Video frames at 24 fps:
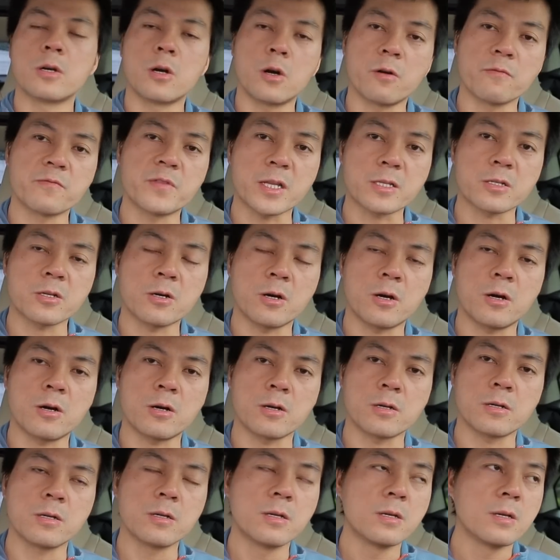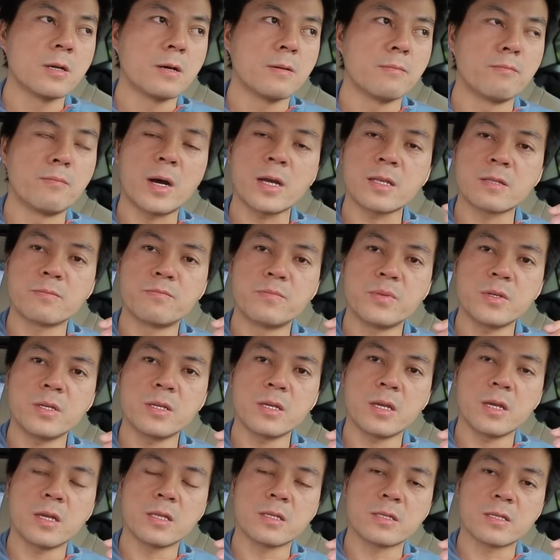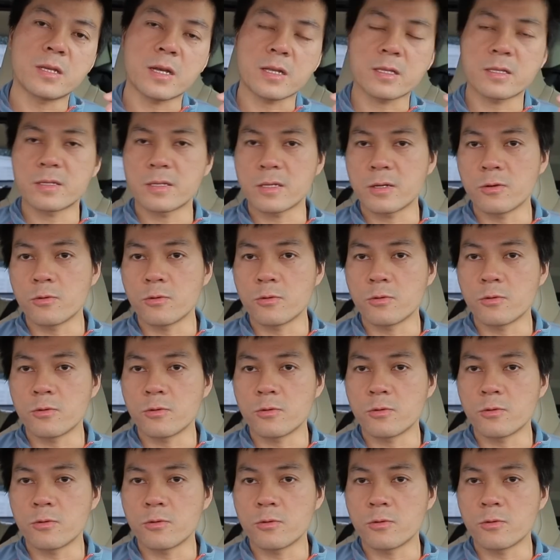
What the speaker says: of that car might be in that,